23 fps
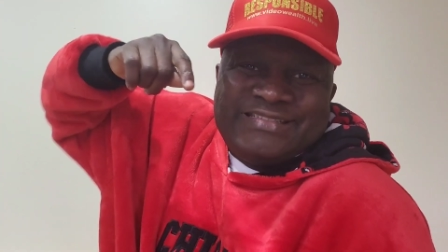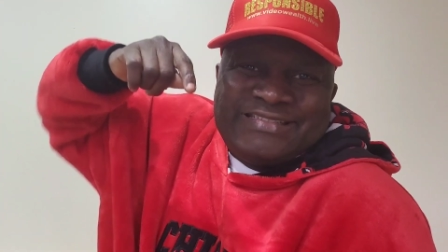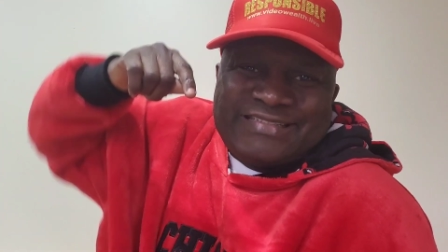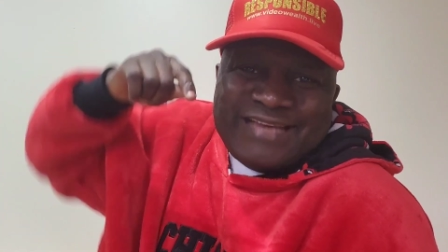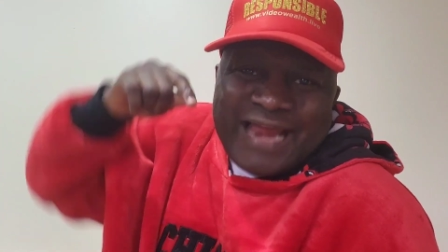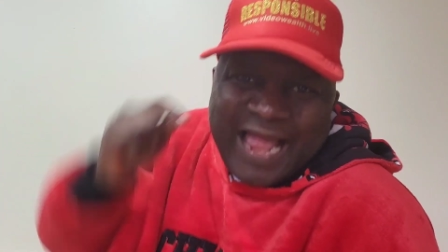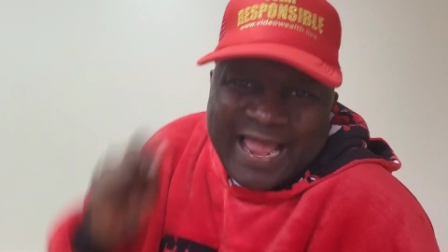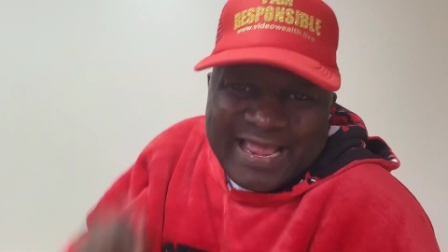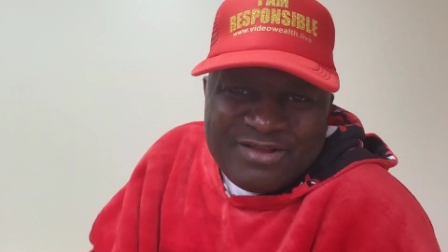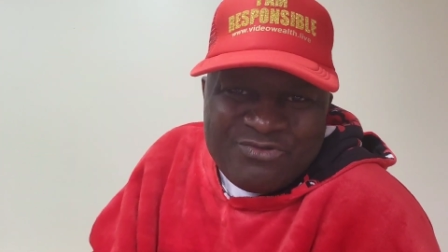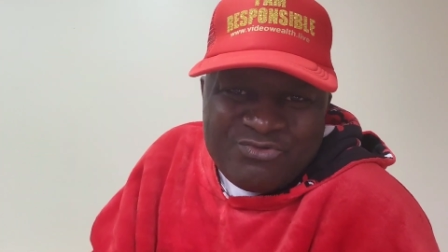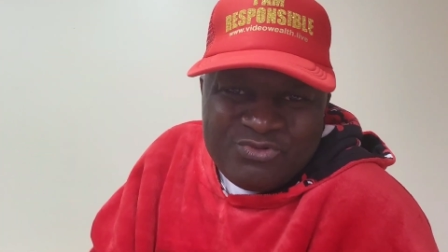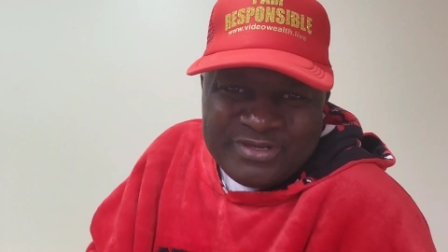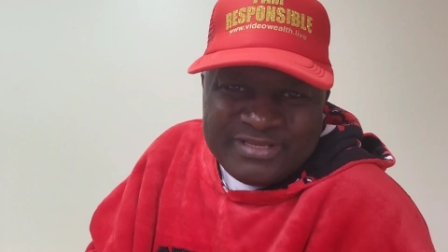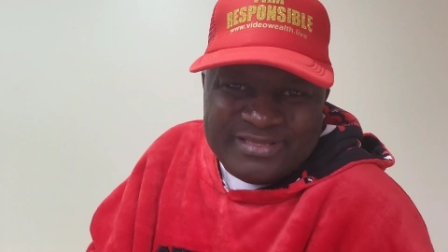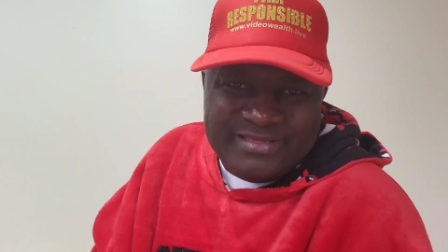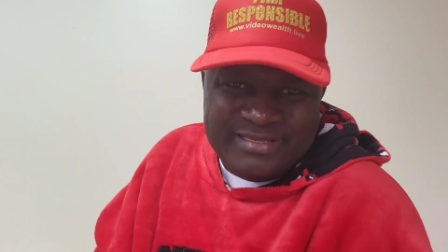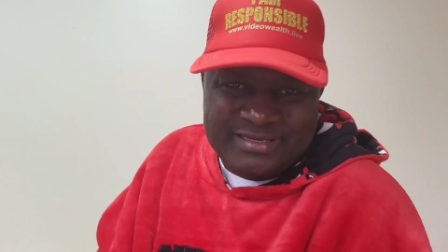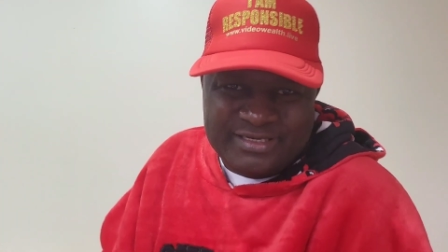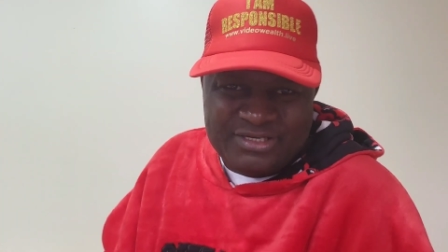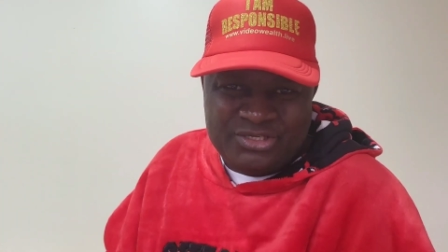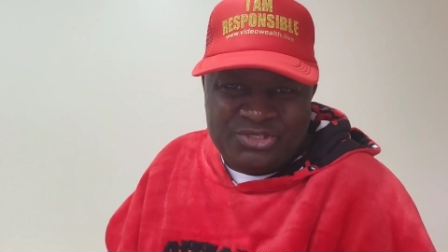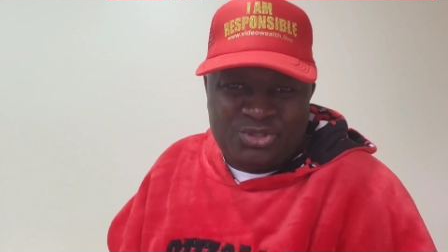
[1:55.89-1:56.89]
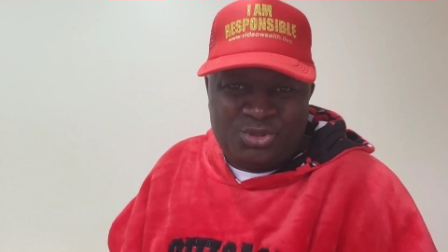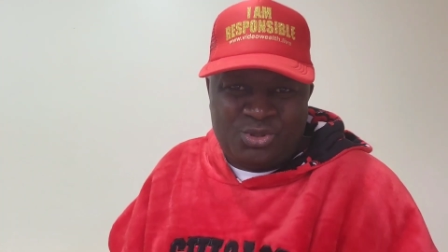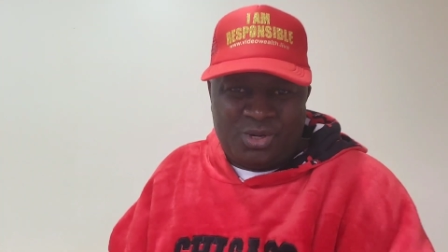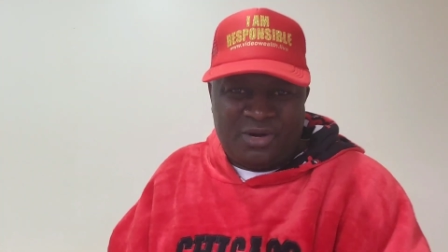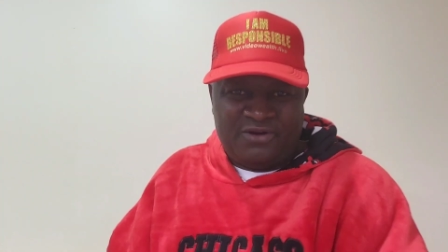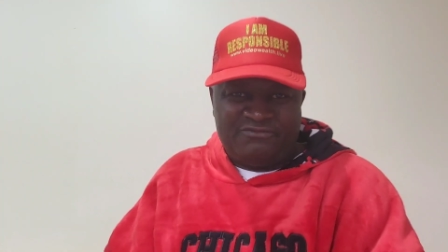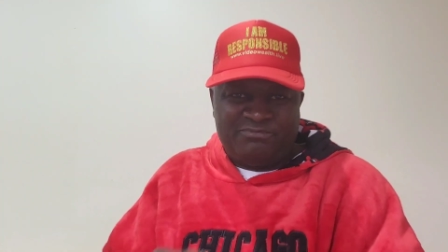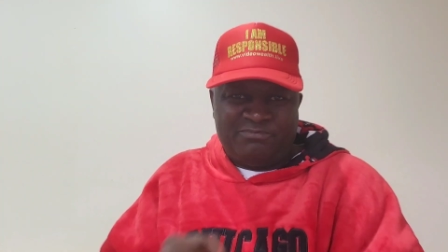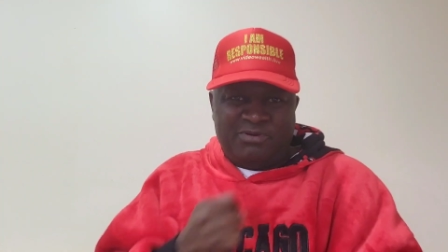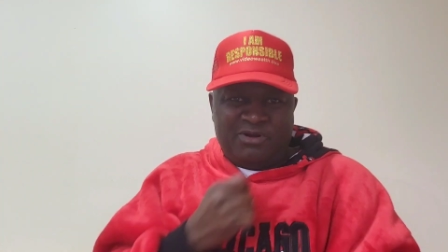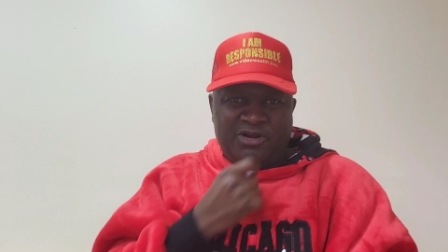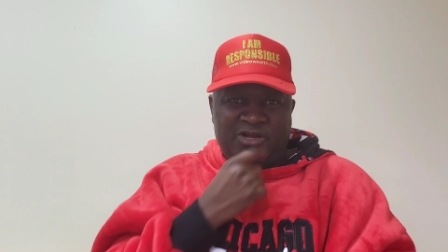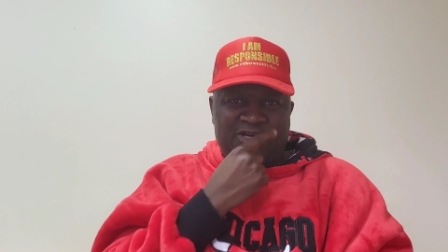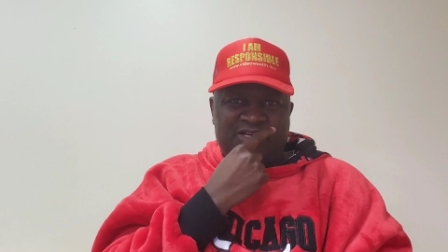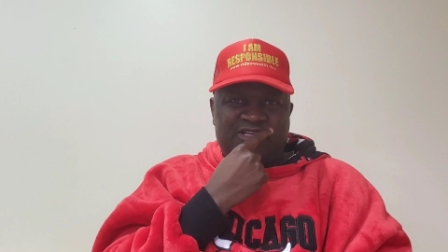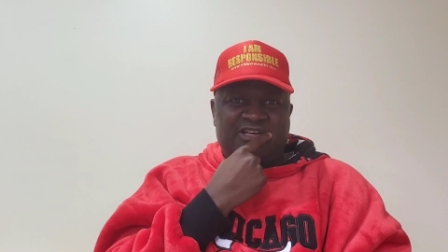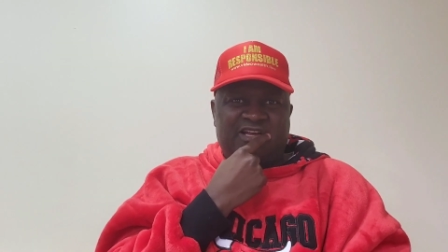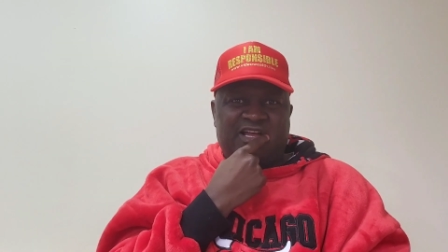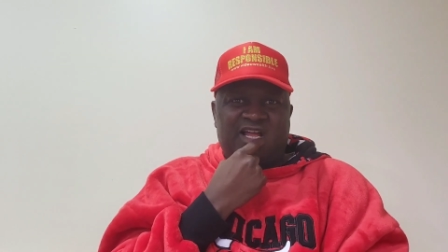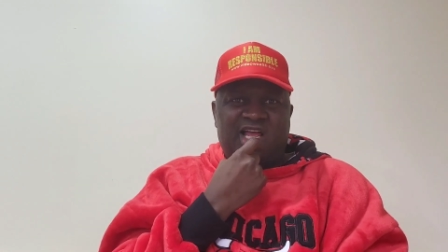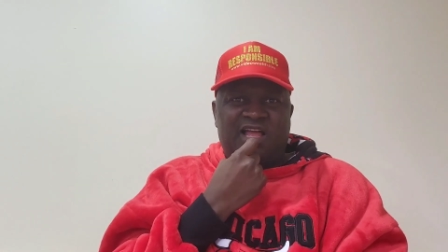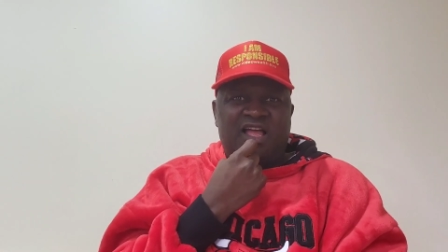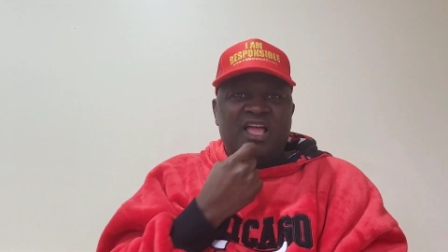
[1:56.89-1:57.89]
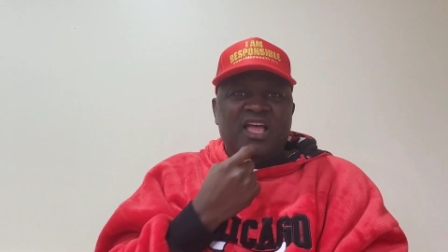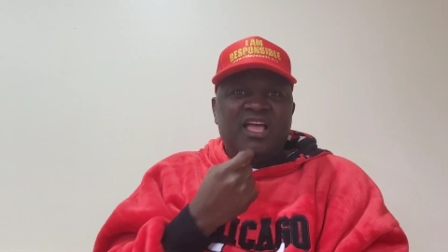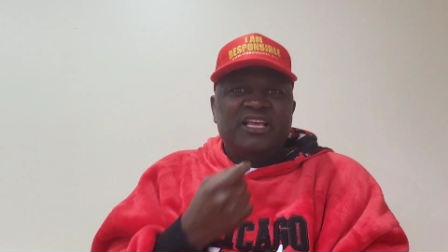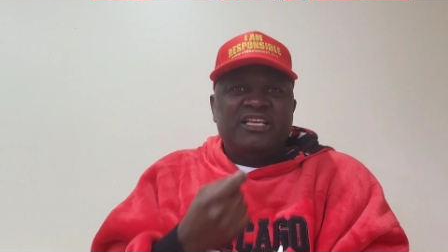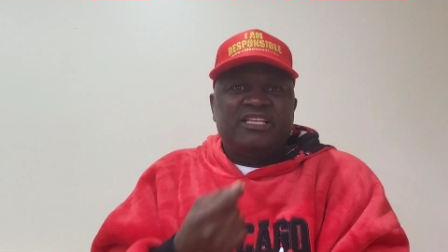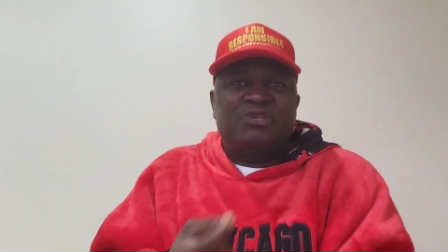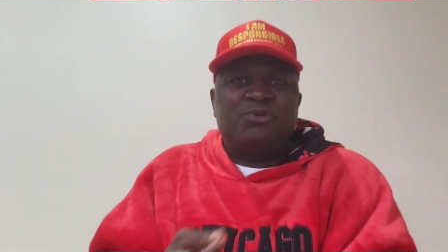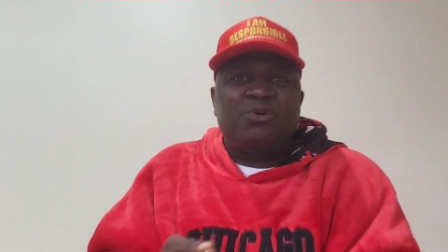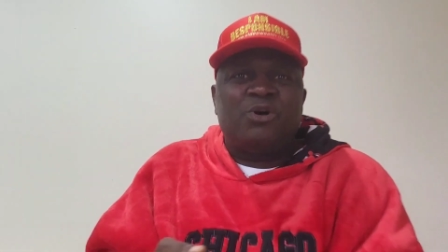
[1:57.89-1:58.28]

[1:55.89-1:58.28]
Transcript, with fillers: die with the issue of blood. She